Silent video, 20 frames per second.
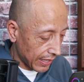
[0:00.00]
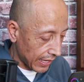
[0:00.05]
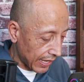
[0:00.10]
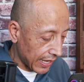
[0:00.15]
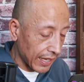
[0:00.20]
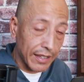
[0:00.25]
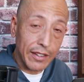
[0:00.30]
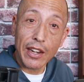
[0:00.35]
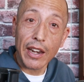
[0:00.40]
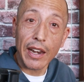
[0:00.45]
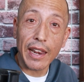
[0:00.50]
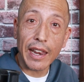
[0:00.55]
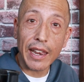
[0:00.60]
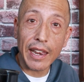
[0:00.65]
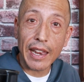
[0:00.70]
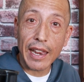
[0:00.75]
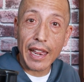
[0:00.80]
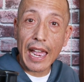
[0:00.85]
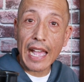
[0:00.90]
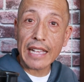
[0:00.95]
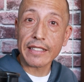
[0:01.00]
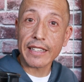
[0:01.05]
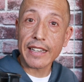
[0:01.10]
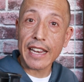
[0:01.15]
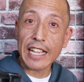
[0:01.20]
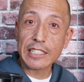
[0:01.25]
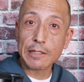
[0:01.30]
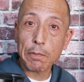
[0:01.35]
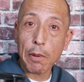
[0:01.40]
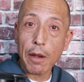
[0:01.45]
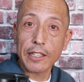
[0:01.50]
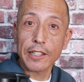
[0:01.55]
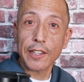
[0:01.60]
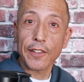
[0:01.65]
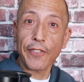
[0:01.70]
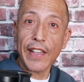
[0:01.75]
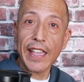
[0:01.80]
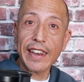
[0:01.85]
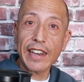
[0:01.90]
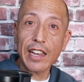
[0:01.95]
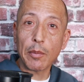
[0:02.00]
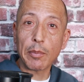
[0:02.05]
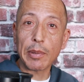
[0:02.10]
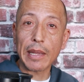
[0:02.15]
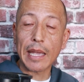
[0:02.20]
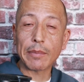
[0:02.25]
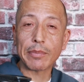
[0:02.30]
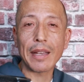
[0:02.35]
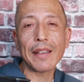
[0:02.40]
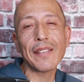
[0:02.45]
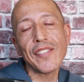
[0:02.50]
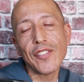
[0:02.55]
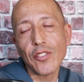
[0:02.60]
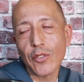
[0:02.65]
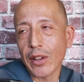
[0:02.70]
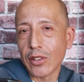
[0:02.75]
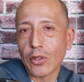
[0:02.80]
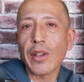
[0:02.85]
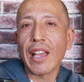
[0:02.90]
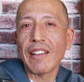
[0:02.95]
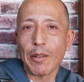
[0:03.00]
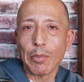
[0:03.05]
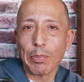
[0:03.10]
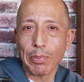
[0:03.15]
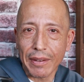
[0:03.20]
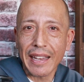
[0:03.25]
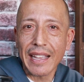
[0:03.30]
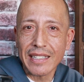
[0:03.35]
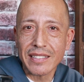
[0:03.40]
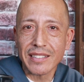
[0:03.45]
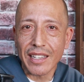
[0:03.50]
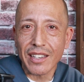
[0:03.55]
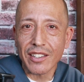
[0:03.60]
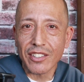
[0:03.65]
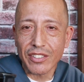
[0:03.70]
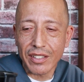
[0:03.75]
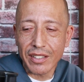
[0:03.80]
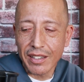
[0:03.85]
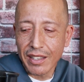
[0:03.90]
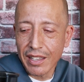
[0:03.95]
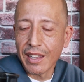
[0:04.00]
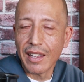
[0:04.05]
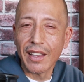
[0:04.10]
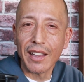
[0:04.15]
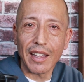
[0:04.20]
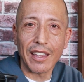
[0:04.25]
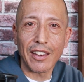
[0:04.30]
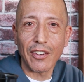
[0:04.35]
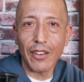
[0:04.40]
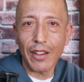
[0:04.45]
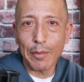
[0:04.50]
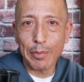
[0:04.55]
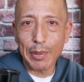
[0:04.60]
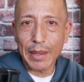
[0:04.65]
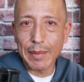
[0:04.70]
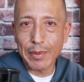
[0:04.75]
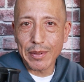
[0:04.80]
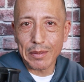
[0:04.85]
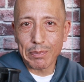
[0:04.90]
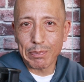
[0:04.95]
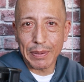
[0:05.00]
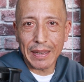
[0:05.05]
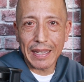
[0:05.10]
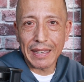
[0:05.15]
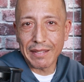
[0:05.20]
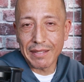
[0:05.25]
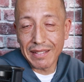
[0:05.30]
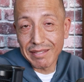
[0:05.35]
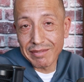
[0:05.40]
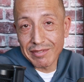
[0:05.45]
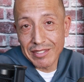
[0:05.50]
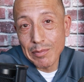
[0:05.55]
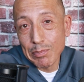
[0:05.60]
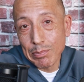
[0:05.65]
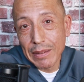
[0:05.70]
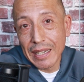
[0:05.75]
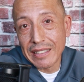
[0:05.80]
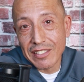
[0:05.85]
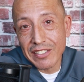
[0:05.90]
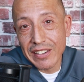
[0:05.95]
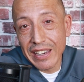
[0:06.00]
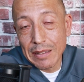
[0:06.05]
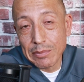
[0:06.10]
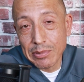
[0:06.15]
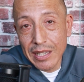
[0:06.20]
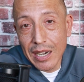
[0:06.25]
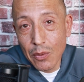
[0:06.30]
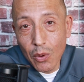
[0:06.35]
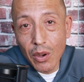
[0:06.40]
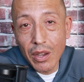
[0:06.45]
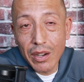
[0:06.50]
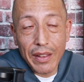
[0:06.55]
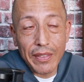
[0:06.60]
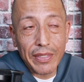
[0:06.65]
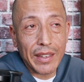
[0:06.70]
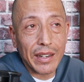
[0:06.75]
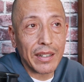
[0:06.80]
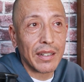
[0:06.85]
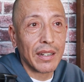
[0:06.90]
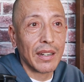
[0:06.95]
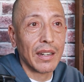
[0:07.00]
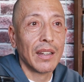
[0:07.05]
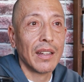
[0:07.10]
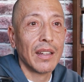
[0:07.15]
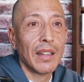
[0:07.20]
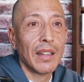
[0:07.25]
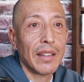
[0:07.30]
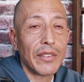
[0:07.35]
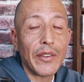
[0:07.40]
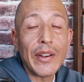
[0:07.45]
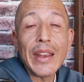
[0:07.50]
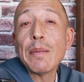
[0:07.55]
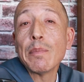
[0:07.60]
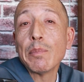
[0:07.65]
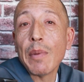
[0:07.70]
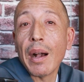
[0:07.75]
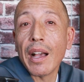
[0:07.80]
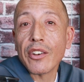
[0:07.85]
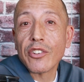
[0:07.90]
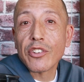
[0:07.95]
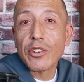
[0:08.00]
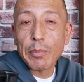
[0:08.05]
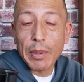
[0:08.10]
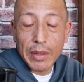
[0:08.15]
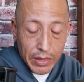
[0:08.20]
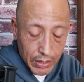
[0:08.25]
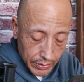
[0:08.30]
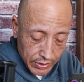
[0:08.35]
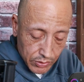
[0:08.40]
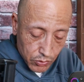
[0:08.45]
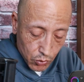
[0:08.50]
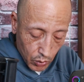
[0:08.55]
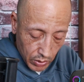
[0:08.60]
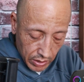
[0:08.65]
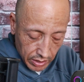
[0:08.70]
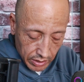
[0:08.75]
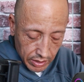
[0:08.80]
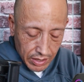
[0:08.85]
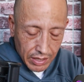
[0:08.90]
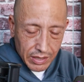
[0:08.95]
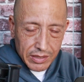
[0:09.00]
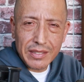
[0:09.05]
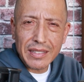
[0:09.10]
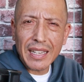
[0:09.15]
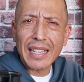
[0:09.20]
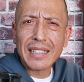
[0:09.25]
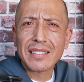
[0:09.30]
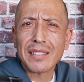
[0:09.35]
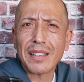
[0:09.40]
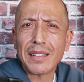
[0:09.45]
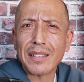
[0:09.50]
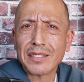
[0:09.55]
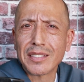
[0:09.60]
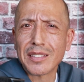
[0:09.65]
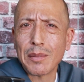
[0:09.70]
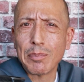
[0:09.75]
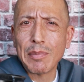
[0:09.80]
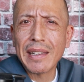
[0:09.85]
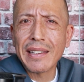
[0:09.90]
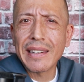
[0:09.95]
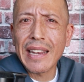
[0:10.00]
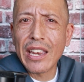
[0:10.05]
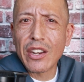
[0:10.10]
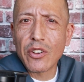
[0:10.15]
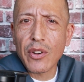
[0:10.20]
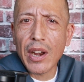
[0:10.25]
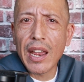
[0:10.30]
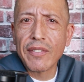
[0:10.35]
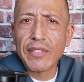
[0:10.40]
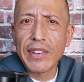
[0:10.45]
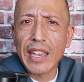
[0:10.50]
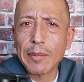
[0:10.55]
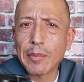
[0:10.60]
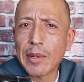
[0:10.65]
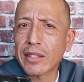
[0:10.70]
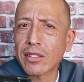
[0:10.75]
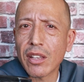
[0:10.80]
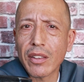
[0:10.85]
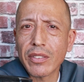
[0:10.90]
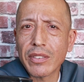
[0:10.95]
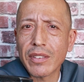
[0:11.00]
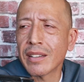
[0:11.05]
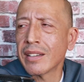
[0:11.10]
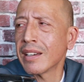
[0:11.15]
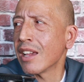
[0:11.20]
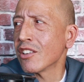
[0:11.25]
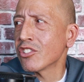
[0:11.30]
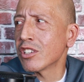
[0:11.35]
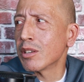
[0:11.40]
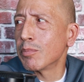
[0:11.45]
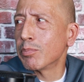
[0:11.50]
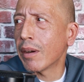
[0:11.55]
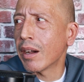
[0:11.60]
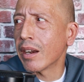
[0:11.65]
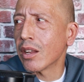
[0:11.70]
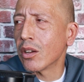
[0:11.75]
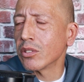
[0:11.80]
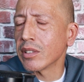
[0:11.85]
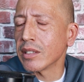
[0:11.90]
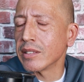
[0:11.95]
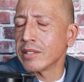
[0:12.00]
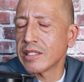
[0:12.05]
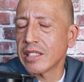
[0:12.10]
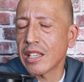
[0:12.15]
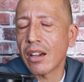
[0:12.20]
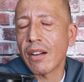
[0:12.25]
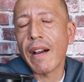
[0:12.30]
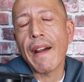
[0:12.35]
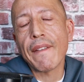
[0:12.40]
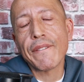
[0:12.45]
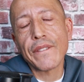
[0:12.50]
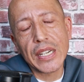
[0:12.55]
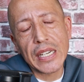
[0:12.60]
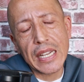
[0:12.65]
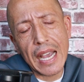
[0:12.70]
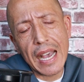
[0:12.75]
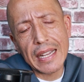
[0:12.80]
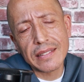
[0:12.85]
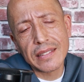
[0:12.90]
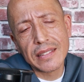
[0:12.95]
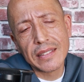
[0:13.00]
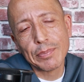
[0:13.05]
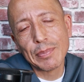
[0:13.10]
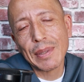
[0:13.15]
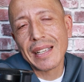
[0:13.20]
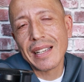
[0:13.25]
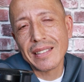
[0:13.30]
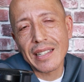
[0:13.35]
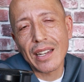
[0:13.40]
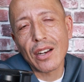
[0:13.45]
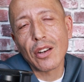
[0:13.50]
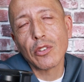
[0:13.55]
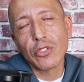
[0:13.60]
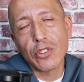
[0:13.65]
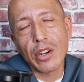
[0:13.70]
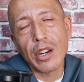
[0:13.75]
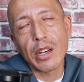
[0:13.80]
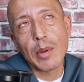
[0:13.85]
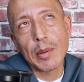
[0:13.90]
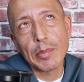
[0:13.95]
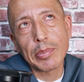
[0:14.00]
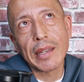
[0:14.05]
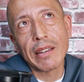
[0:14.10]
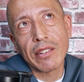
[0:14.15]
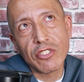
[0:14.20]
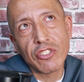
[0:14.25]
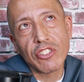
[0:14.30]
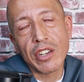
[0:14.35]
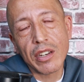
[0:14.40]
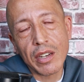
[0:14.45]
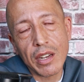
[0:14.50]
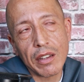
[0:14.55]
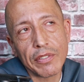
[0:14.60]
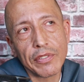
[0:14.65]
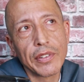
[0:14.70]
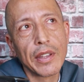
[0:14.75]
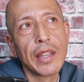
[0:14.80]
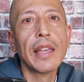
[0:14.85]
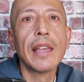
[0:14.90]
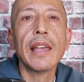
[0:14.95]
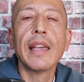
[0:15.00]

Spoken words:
And as an Xbox fan, I'll be able, even though I do have a PlayStation, you know, I'll be able to play some PlayStation games that I want on there. There ain't much, but there is one. It's like some Midnight Drive game that's on there. I should have bought it. It was on sale. I forgot because I don't turn on my PlayStation enough.